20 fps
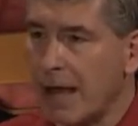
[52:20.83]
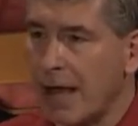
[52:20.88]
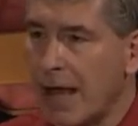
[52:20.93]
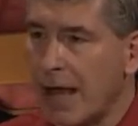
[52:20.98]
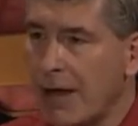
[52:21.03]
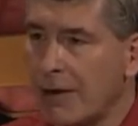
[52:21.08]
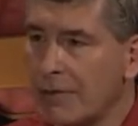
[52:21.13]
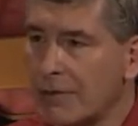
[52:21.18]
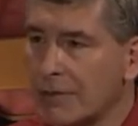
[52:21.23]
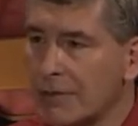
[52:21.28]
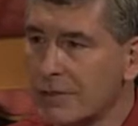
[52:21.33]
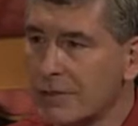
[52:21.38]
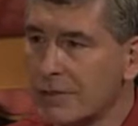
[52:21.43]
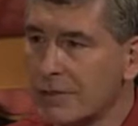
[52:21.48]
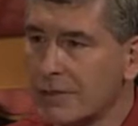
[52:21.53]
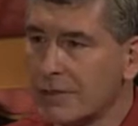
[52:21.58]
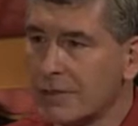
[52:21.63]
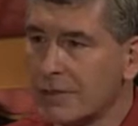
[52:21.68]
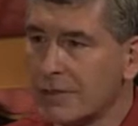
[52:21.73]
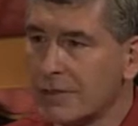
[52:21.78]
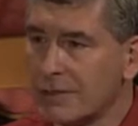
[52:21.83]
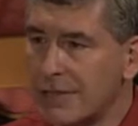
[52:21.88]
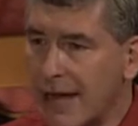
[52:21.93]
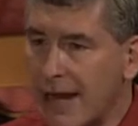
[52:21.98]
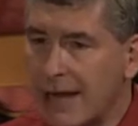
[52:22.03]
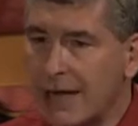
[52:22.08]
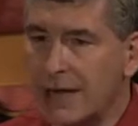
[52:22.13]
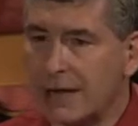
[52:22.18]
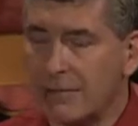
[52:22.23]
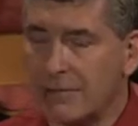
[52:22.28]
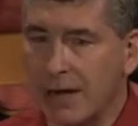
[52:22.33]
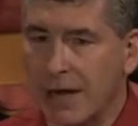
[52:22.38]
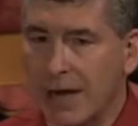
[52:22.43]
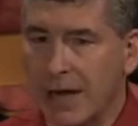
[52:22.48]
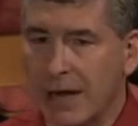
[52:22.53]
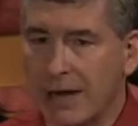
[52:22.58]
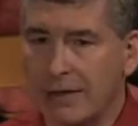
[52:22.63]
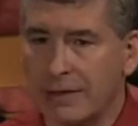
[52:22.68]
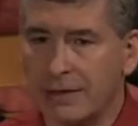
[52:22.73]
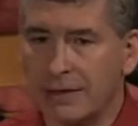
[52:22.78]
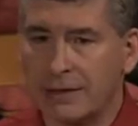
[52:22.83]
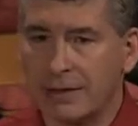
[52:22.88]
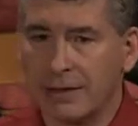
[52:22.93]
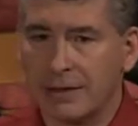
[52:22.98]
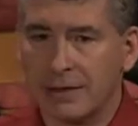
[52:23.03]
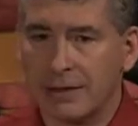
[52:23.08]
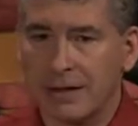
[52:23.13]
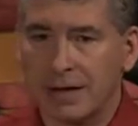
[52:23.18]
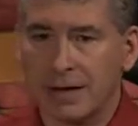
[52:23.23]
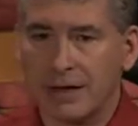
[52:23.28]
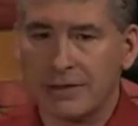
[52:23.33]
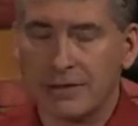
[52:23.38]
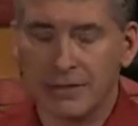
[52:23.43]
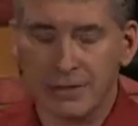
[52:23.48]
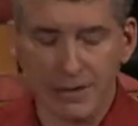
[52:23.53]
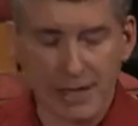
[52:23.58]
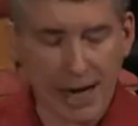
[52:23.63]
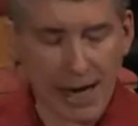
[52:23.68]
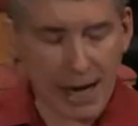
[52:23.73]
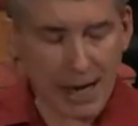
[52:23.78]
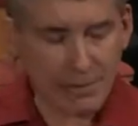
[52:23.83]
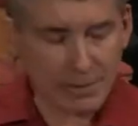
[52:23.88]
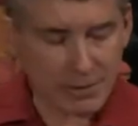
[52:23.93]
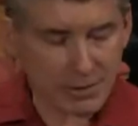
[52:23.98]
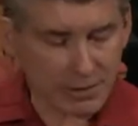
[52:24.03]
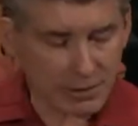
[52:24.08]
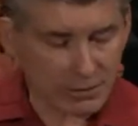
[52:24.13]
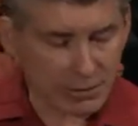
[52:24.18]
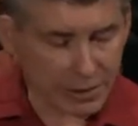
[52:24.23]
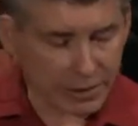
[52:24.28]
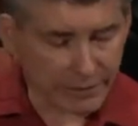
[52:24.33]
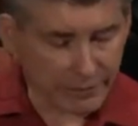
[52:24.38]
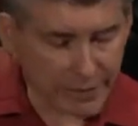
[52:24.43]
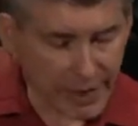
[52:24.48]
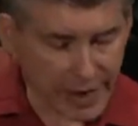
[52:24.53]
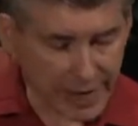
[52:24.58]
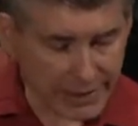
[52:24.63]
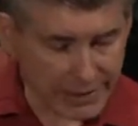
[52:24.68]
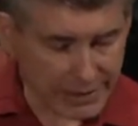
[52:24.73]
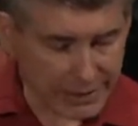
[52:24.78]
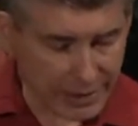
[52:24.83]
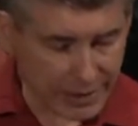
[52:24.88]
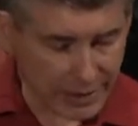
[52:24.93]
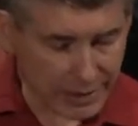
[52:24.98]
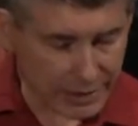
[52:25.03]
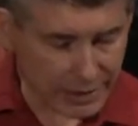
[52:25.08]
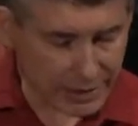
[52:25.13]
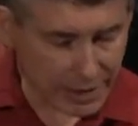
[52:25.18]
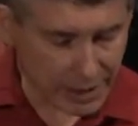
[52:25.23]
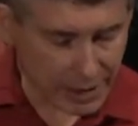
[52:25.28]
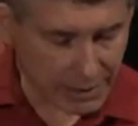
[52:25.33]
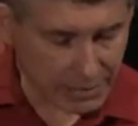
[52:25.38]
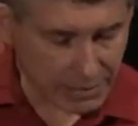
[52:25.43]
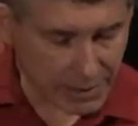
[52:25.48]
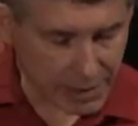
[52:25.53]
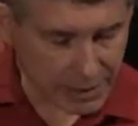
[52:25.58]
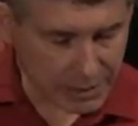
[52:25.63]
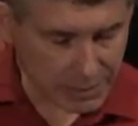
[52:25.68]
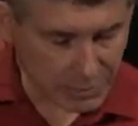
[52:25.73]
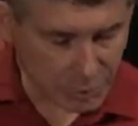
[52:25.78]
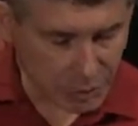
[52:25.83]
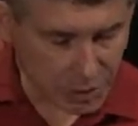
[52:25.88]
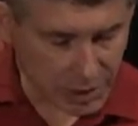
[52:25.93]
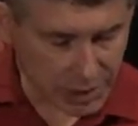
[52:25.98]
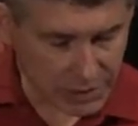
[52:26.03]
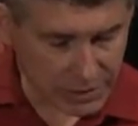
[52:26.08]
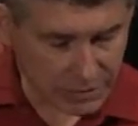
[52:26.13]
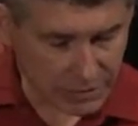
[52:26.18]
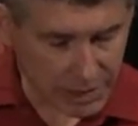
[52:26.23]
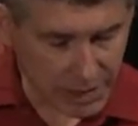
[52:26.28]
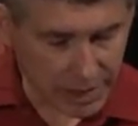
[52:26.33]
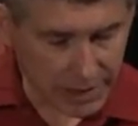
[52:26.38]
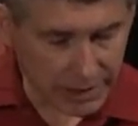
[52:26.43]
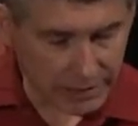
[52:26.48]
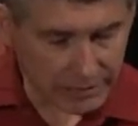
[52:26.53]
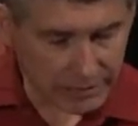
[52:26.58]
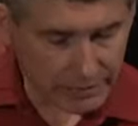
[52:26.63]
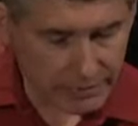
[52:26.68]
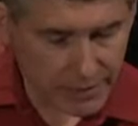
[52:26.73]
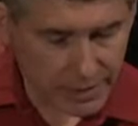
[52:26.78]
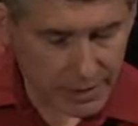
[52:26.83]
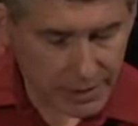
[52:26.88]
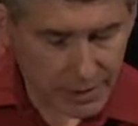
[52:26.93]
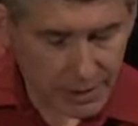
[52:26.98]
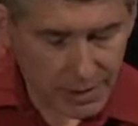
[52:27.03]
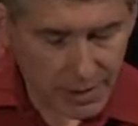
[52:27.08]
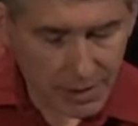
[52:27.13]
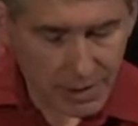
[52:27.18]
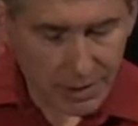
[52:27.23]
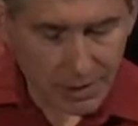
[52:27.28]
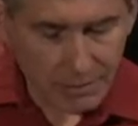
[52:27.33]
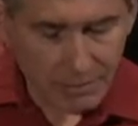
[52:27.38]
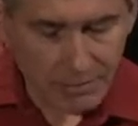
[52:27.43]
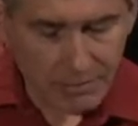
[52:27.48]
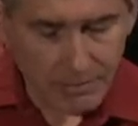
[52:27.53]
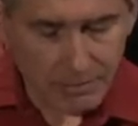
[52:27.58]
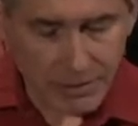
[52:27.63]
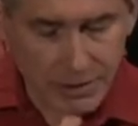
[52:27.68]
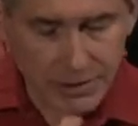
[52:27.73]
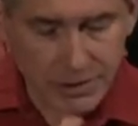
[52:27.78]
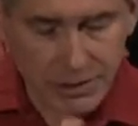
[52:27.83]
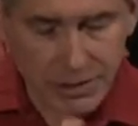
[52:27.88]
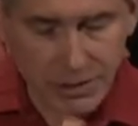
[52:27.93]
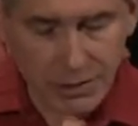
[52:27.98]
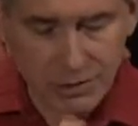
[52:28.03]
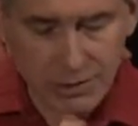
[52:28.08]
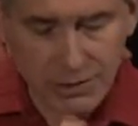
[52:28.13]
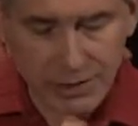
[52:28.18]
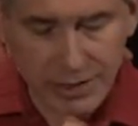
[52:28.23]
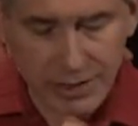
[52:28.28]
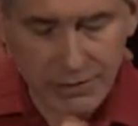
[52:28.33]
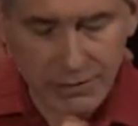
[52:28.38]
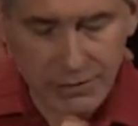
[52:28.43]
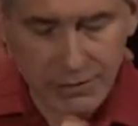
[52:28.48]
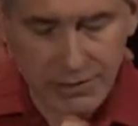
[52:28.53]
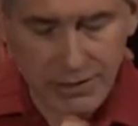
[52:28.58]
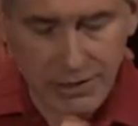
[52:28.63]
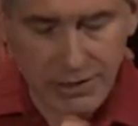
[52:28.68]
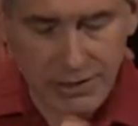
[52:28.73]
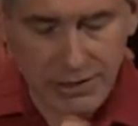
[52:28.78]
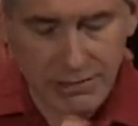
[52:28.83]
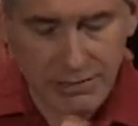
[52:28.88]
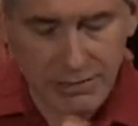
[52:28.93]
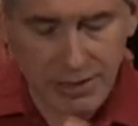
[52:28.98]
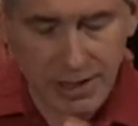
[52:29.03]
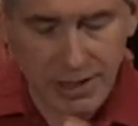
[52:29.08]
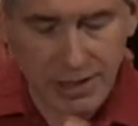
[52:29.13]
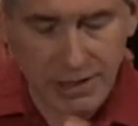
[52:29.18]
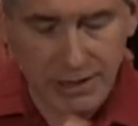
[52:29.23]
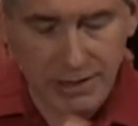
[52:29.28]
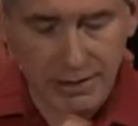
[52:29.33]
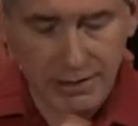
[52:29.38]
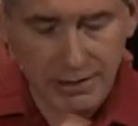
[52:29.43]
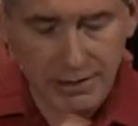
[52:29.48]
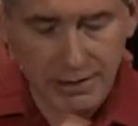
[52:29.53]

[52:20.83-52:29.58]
I was taken by it and just absolutely fascinated and mesmerized by it. But you know, it's interesting to me